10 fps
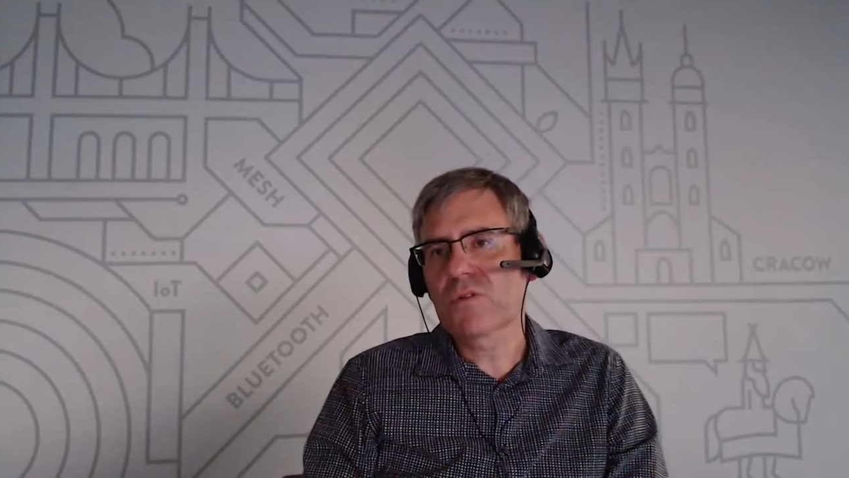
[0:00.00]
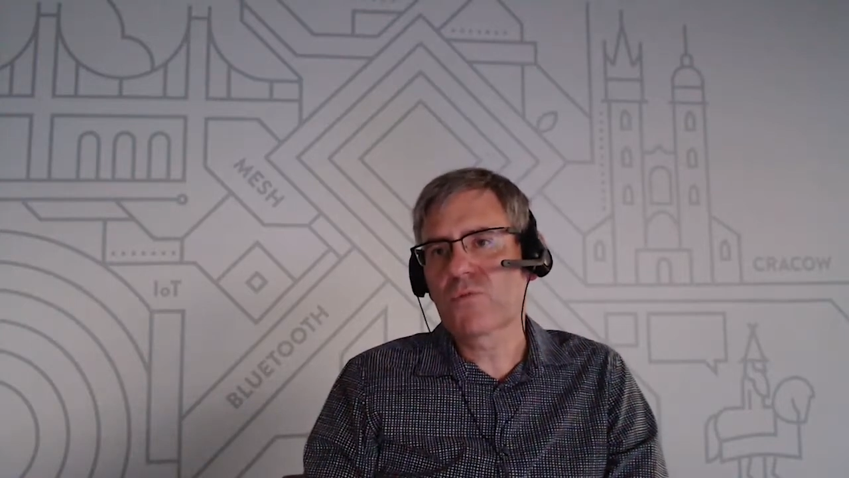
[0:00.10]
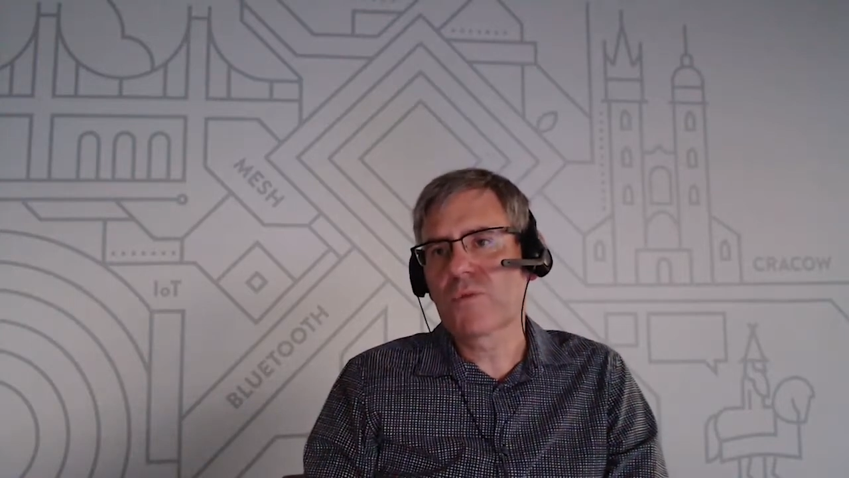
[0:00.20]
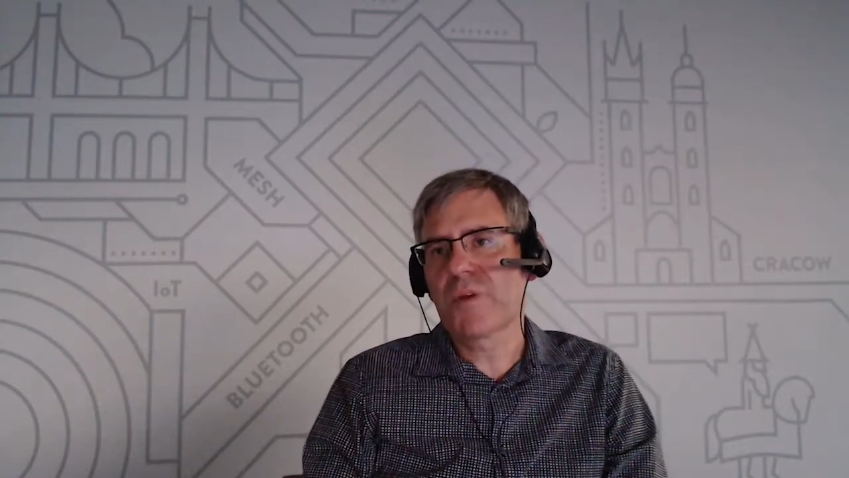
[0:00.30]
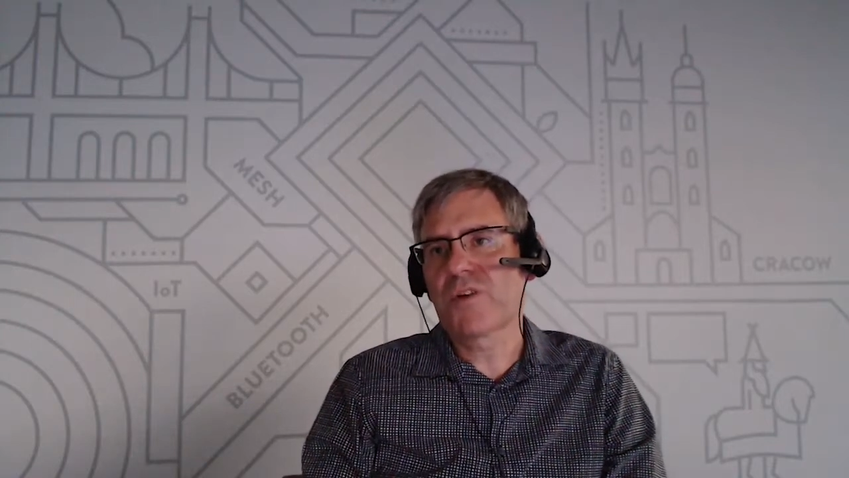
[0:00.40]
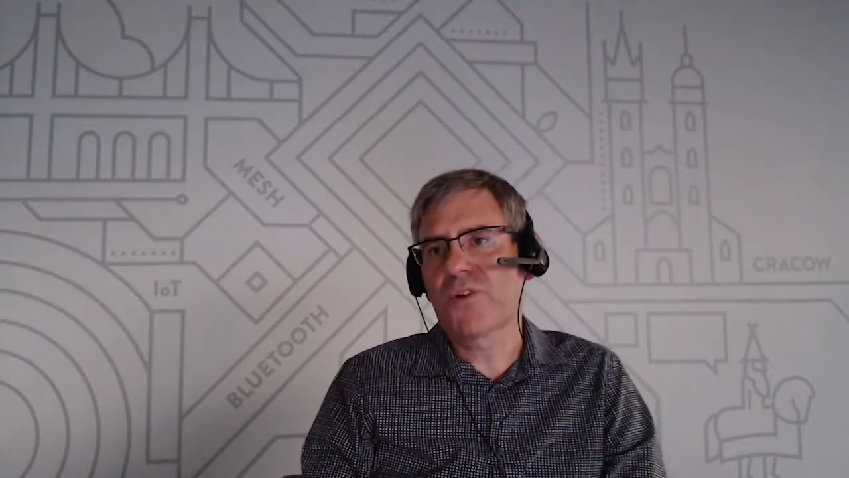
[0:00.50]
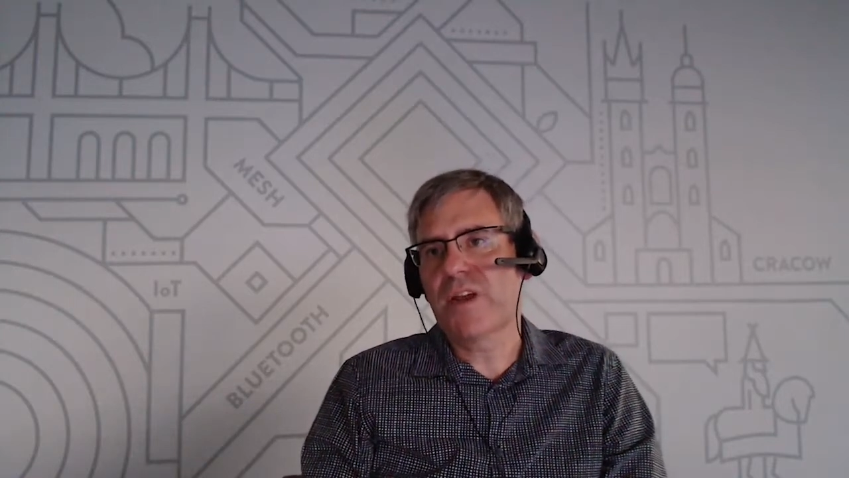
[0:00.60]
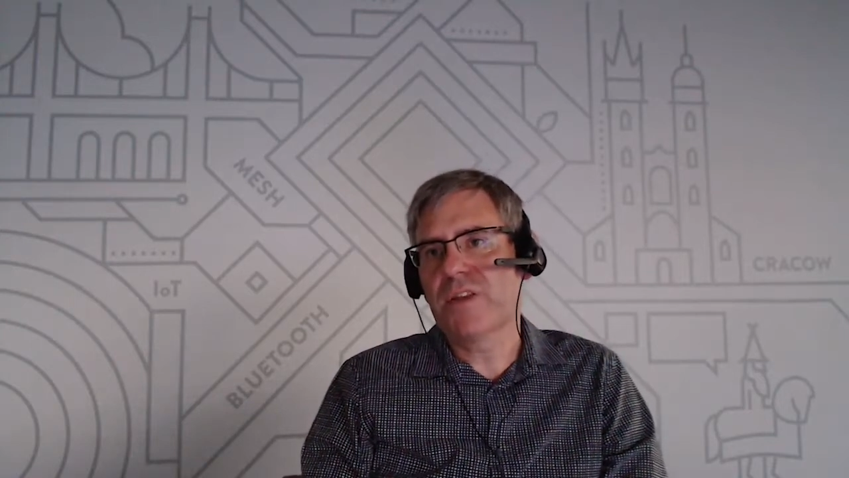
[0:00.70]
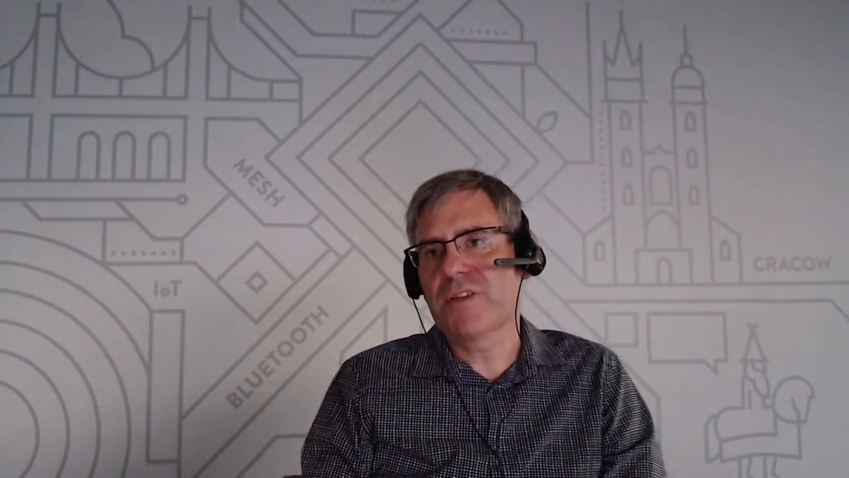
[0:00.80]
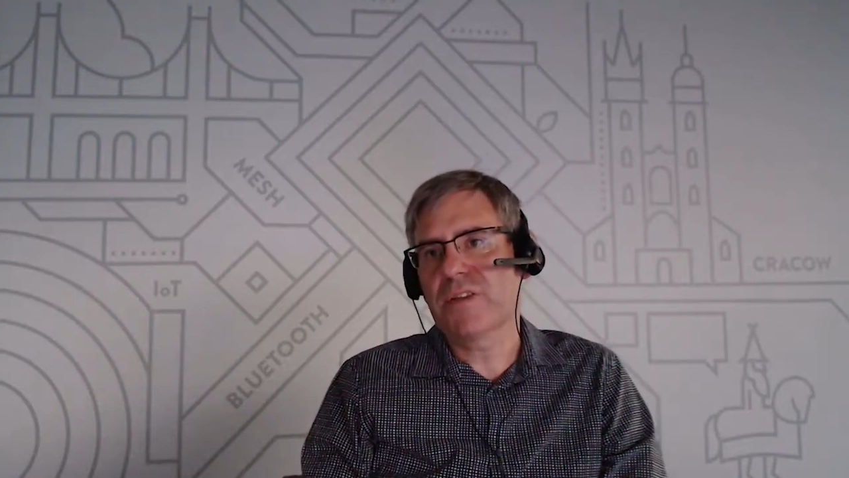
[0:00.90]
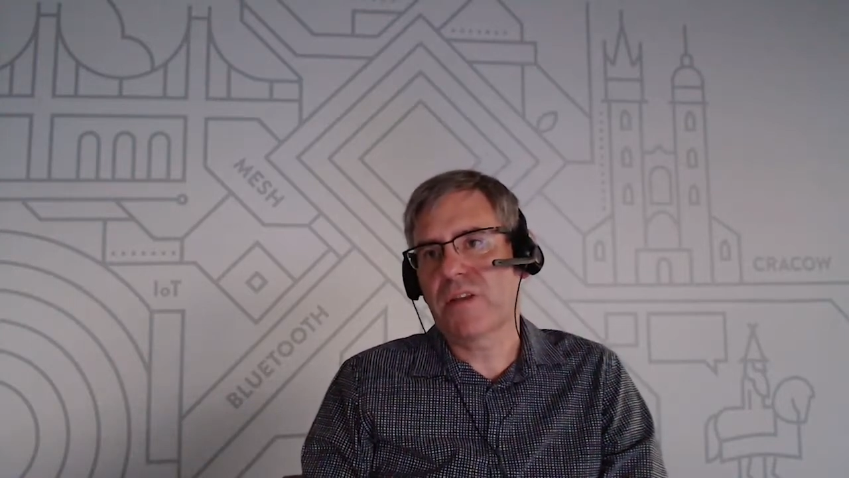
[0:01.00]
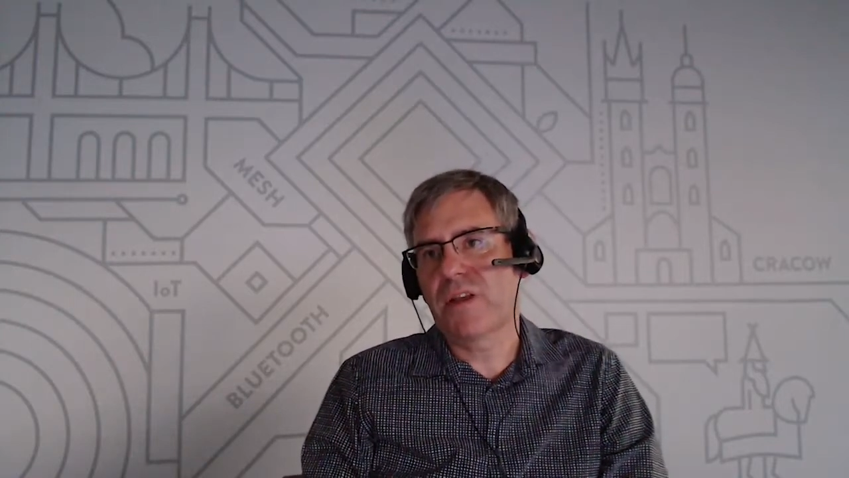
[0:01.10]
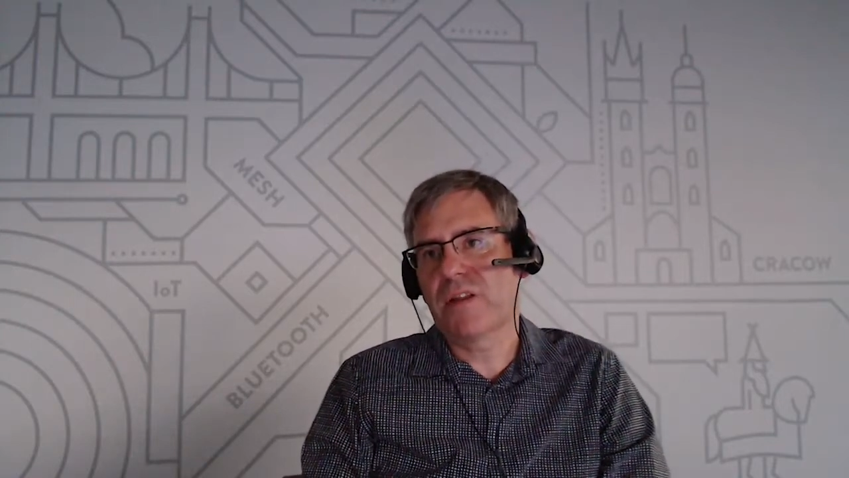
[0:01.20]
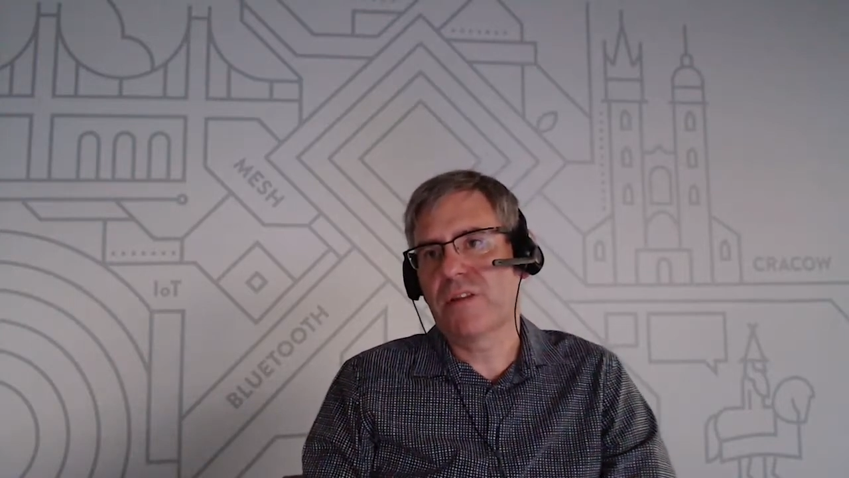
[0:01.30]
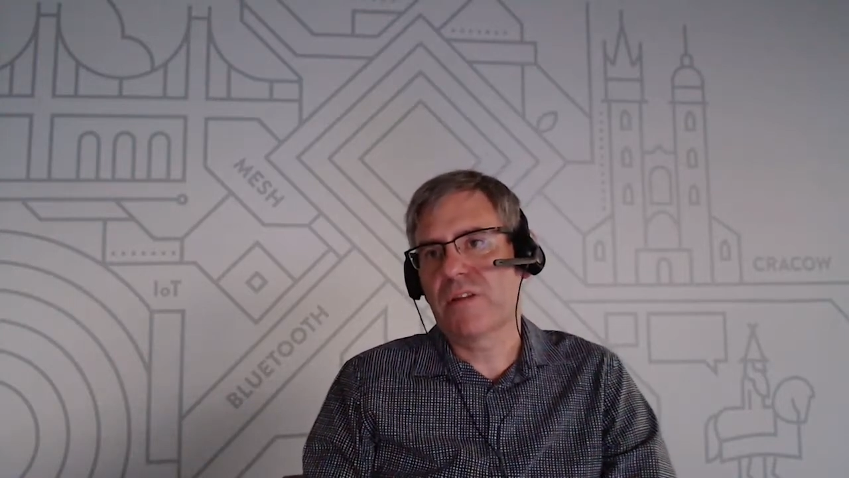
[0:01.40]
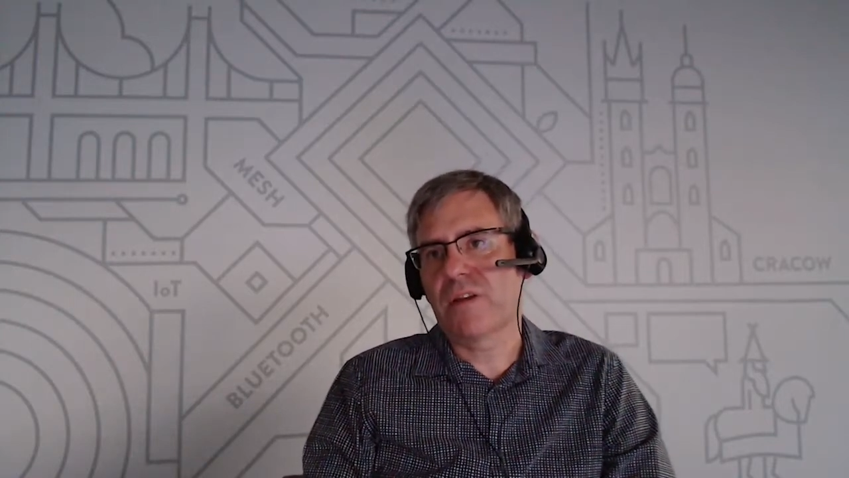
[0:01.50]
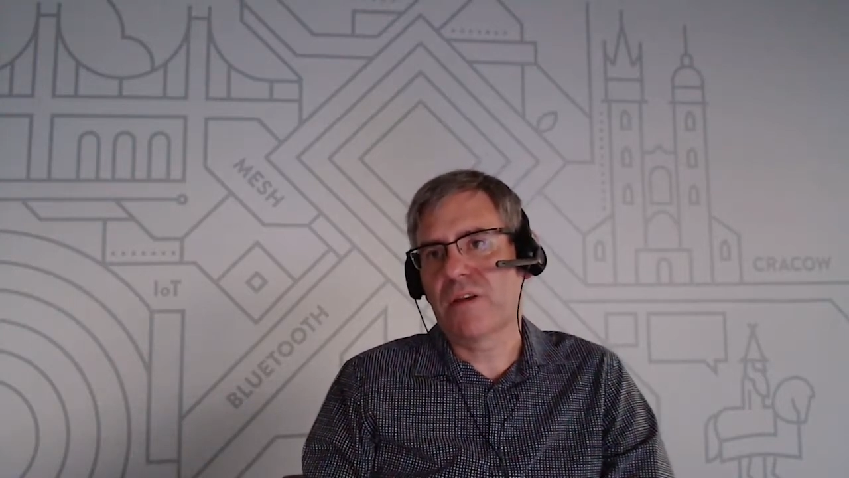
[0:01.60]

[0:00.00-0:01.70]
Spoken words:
what would be great, and